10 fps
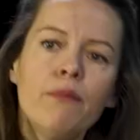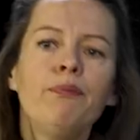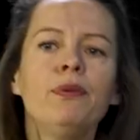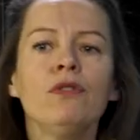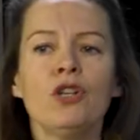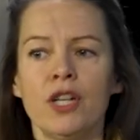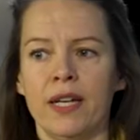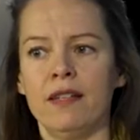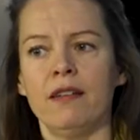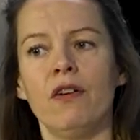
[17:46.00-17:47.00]
bullshit,
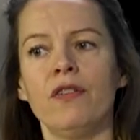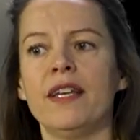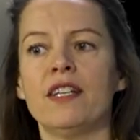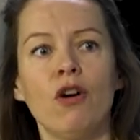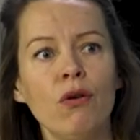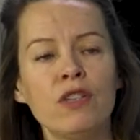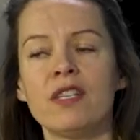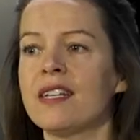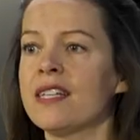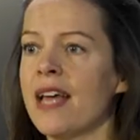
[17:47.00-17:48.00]
bullshit on this whole
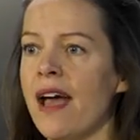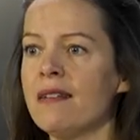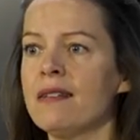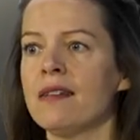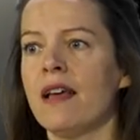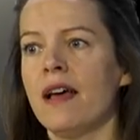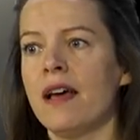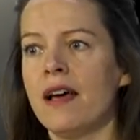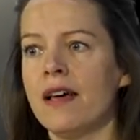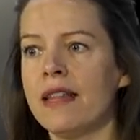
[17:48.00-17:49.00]
success
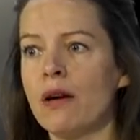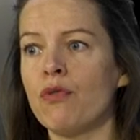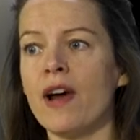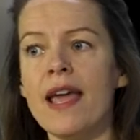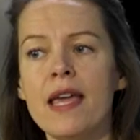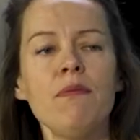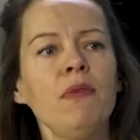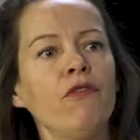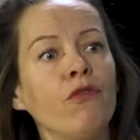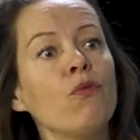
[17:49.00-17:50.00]
uh, that we're
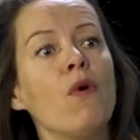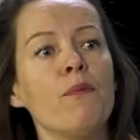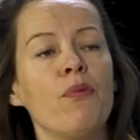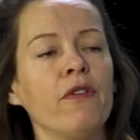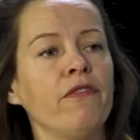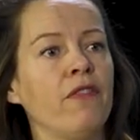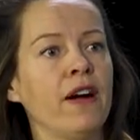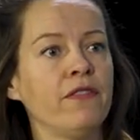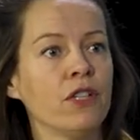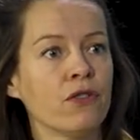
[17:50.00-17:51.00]
aiming for one point
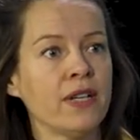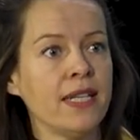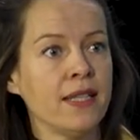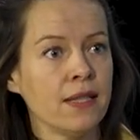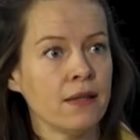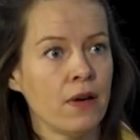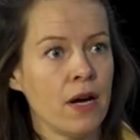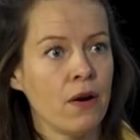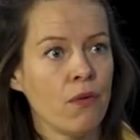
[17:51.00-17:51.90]
five degrees uh,